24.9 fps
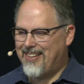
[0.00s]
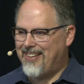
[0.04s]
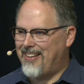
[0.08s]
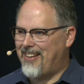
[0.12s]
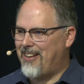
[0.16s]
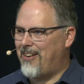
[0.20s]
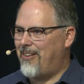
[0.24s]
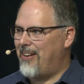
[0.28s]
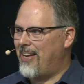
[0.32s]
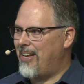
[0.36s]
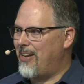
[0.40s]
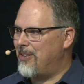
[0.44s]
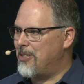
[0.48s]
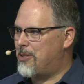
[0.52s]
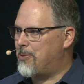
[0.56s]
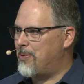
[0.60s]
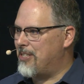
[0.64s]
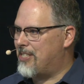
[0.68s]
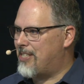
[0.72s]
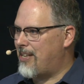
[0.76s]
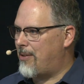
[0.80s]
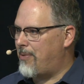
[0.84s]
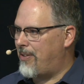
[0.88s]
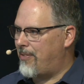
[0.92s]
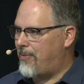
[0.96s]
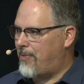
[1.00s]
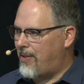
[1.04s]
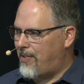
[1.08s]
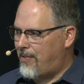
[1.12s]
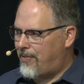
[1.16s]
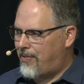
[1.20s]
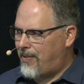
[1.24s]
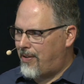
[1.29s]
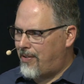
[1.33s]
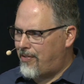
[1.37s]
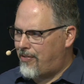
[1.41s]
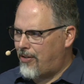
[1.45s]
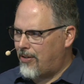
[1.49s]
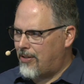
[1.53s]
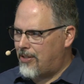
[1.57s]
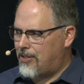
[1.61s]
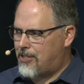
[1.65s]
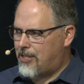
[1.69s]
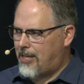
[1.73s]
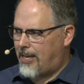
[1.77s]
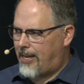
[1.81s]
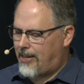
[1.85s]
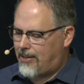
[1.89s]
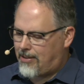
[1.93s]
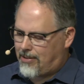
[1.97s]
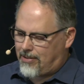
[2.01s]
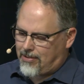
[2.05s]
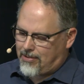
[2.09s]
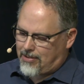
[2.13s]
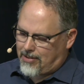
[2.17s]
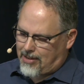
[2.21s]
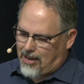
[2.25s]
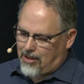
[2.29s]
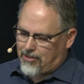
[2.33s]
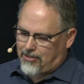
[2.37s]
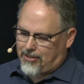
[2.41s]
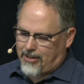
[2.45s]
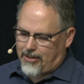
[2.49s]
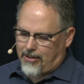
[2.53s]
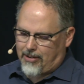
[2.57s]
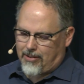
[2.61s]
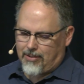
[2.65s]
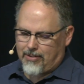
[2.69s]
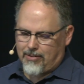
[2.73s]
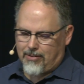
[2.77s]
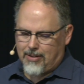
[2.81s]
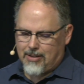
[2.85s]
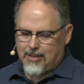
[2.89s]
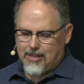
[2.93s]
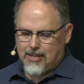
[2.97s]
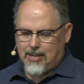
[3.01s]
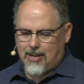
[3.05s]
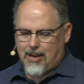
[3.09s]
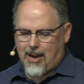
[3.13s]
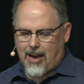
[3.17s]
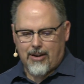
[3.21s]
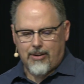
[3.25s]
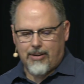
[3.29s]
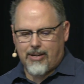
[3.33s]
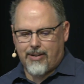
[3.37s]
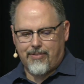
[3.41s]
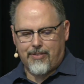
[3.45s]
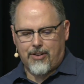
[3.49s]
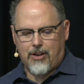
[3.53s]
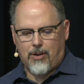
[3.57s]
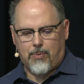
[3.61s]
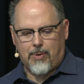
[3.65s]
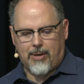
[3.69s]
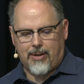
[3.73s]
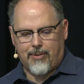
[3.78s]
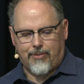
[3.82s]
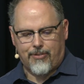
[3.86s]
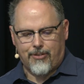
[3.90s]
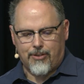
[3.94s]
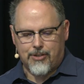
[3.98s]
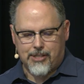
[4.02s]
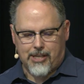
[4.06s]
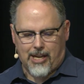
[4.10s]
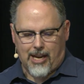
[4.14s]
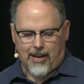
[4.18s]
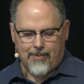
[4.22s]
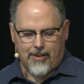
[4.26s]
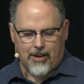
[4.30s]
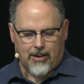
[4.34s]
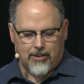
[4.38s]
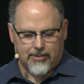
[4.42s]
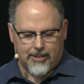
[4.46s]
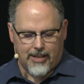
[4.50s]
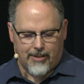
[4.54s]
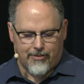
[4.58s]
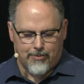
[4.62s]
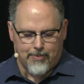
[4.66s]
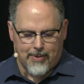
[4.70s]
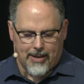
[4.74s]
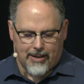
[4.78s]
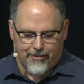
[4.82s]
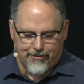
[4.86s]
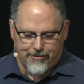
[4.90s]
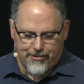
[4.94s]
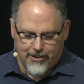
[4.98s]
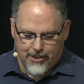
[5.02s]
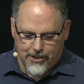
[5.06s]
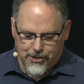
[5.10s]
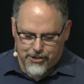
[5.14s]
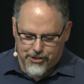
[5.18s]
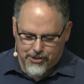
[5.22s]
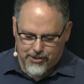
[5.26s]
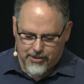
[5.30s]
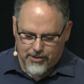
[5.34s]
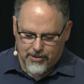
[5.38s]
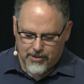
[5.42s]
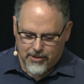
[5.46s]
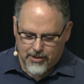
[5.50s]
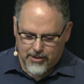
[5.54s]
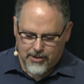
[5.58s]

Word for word: You know, you know, it's been said, we've, we've, we've heard the saying out there, I don't even know when it first came out give a man a fish,